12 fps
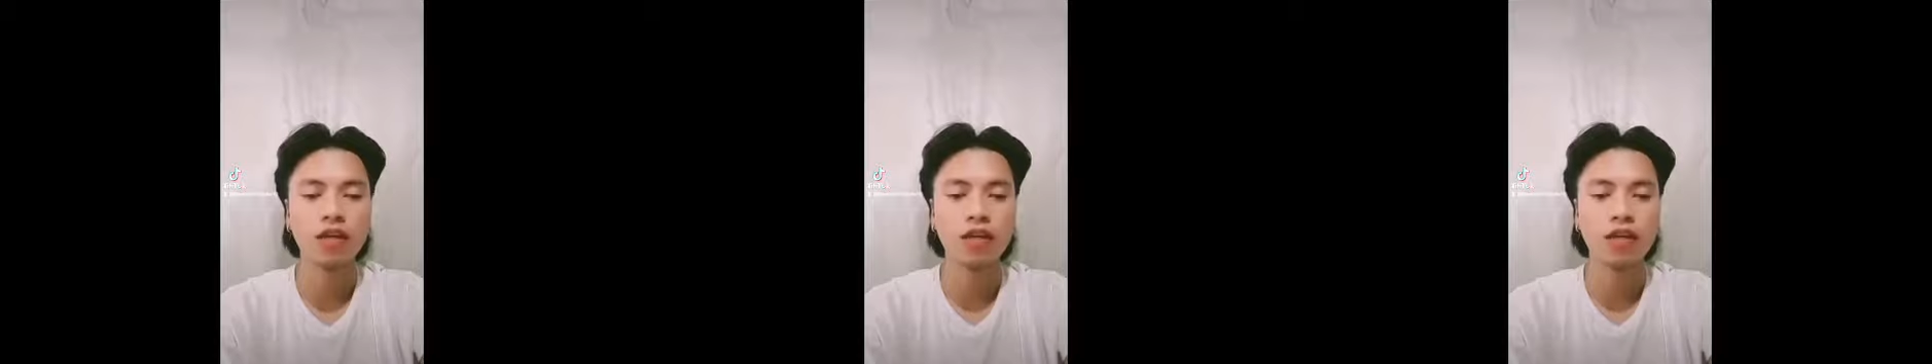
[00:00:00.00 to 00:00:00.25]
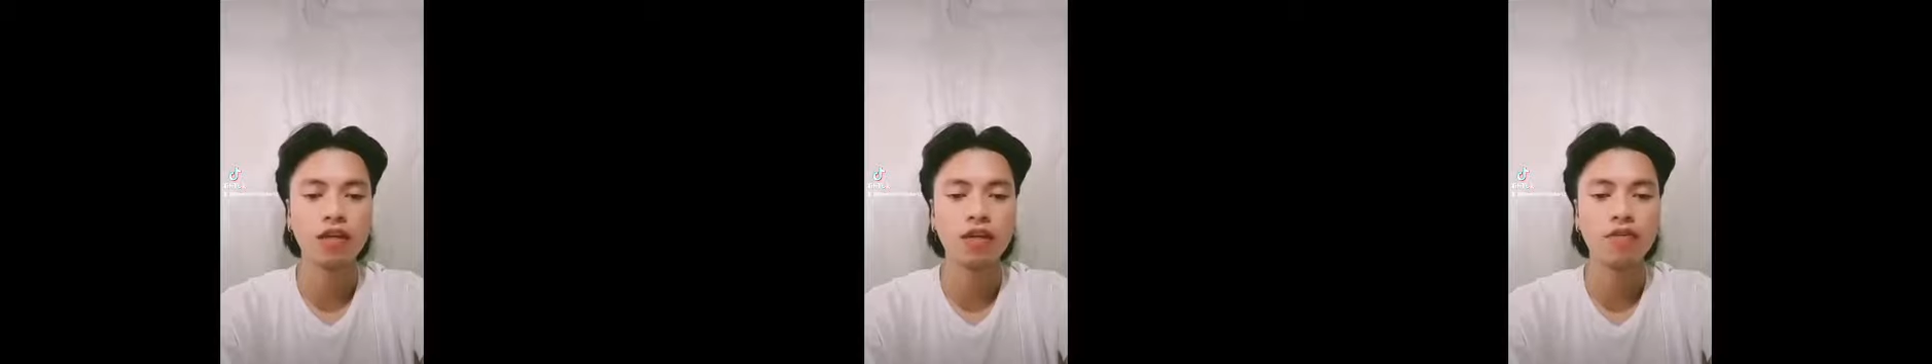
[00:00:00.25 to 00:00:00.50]

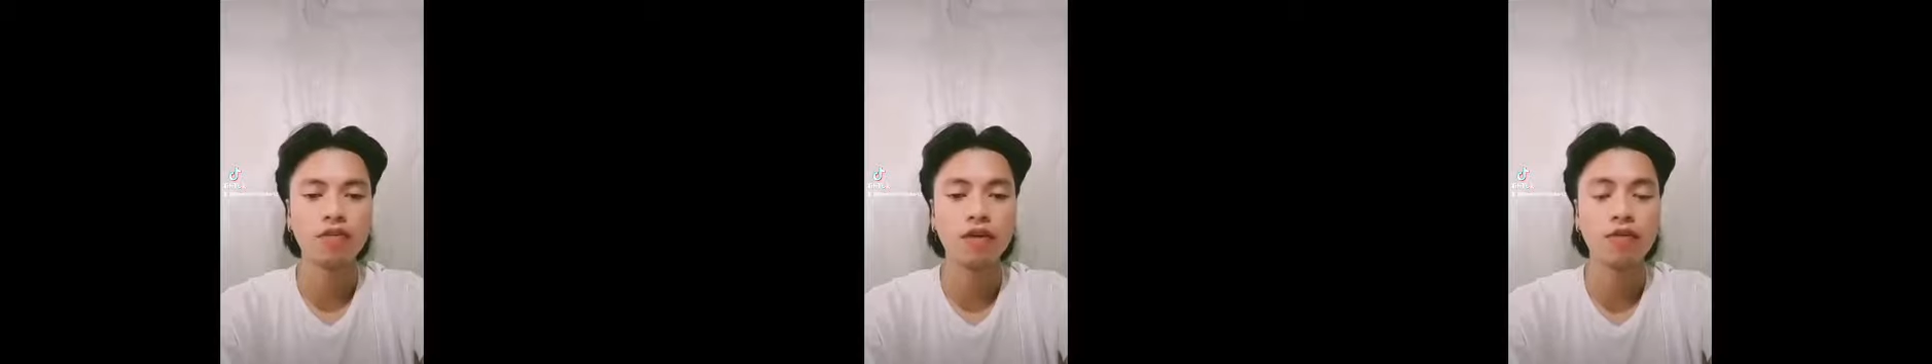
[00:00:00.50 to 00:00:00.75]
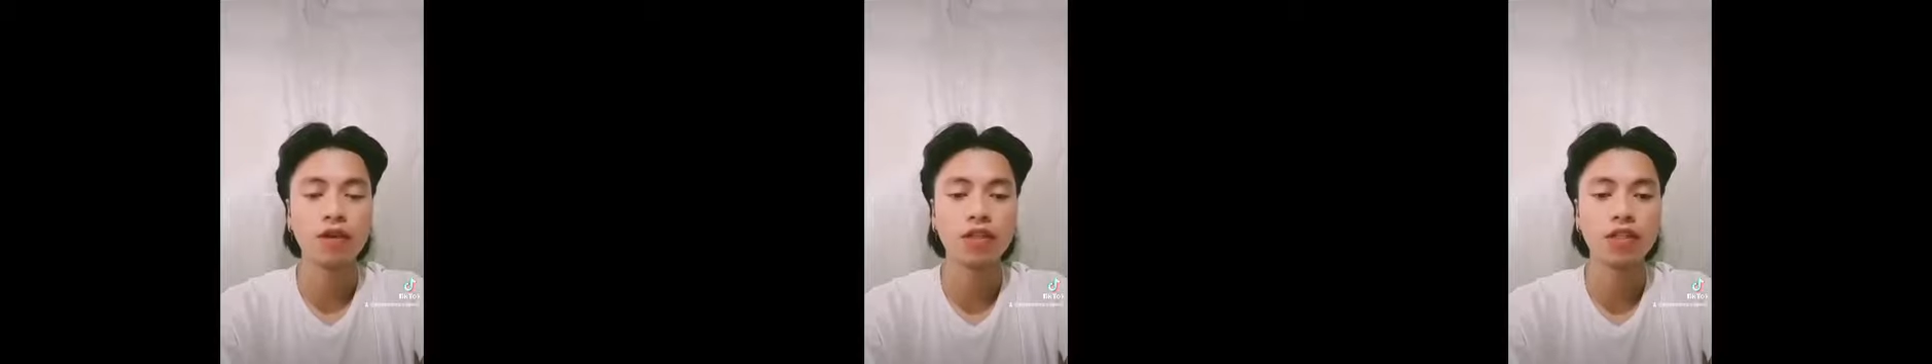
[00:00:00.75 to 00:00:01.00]
And if
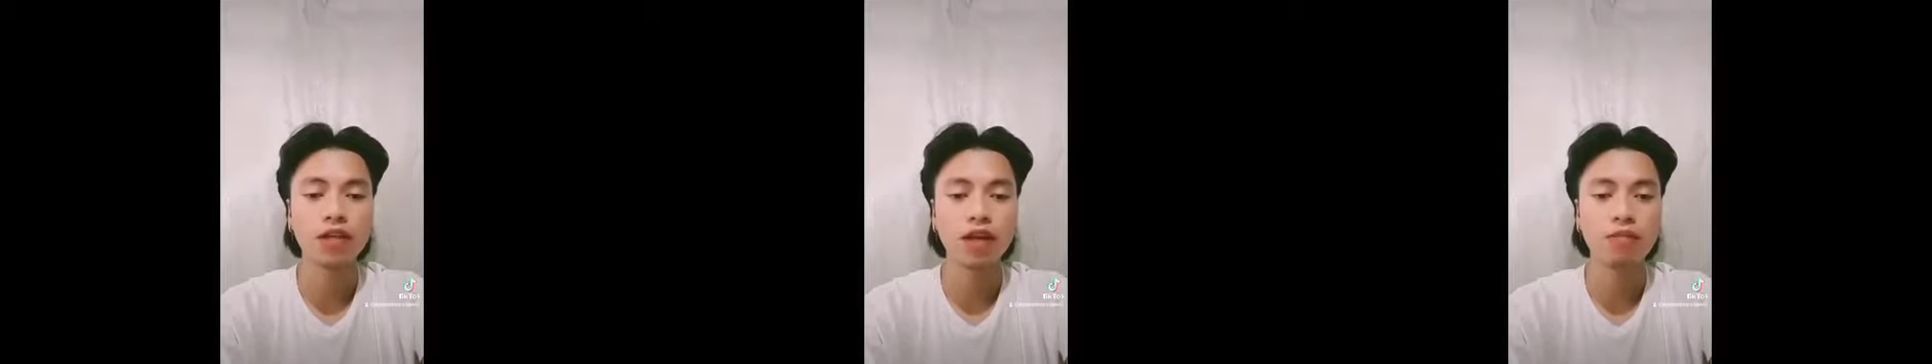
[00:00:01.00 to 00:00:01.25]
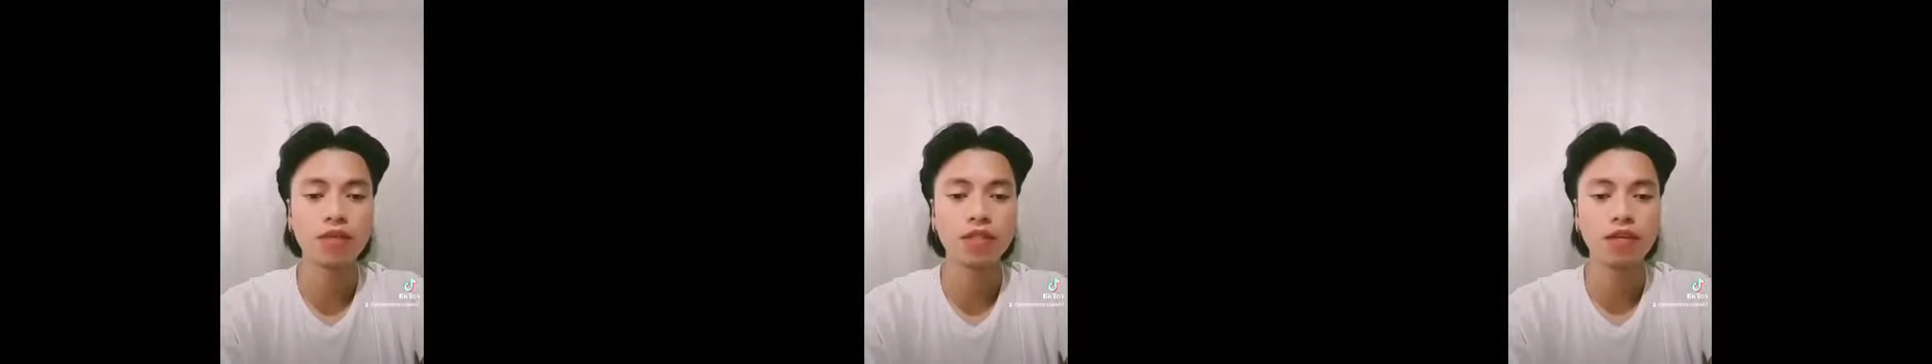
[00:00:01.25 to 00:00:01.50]
I will
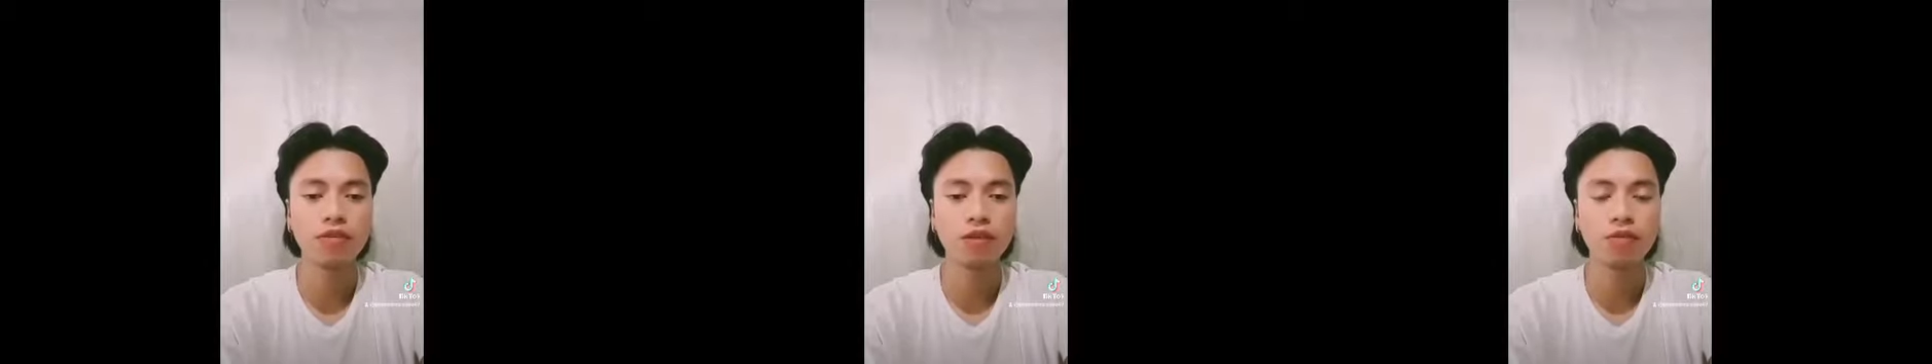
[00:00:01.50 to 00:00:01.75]
describe myself,